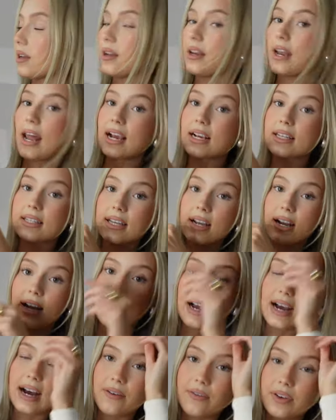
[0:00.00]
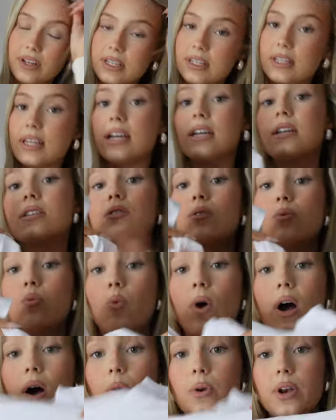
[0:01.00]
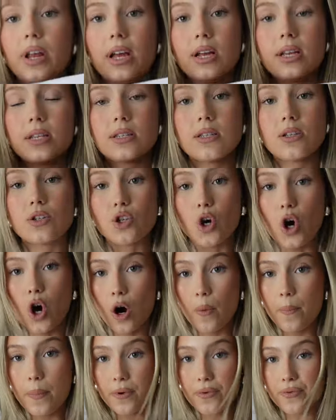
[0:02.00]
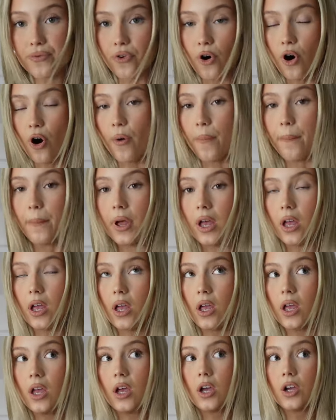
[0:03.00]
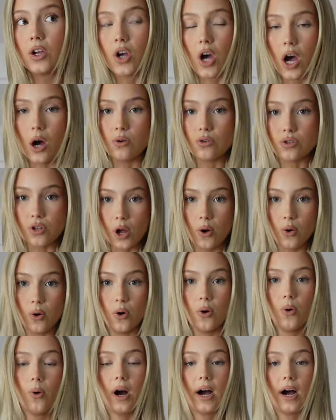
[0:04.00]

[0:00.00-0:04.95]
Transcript: Next thing I have is this wellness top from Girls Know All.